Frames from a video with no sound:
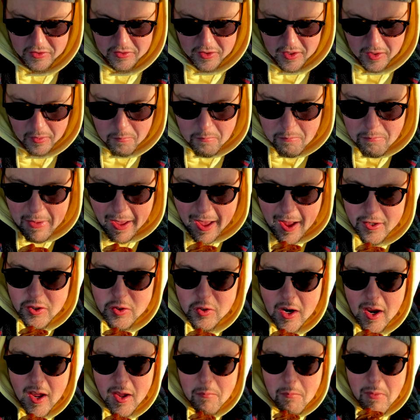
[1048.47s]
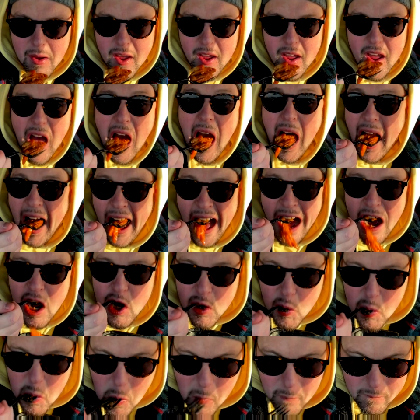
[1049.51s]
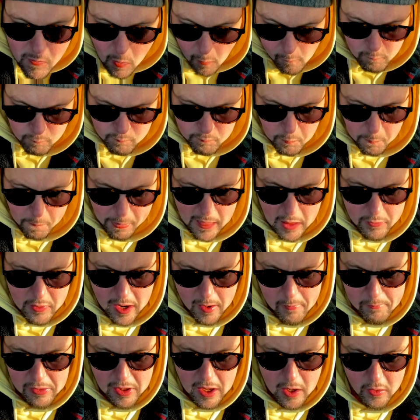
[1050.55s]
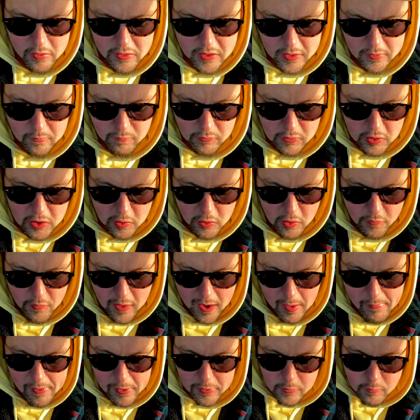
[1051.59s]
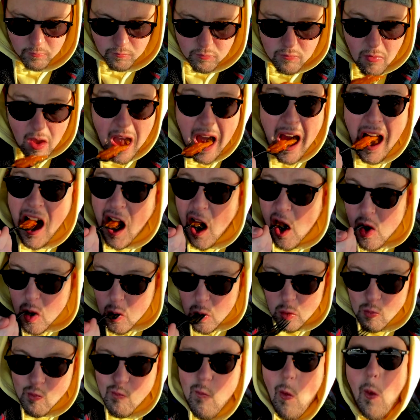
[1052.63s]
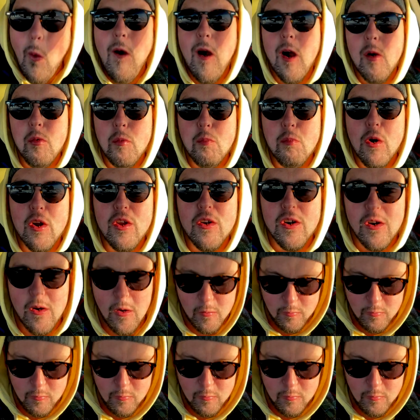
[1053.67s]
come back drag my, uh, that plow. It'd take literally five minutes. Help a brother out.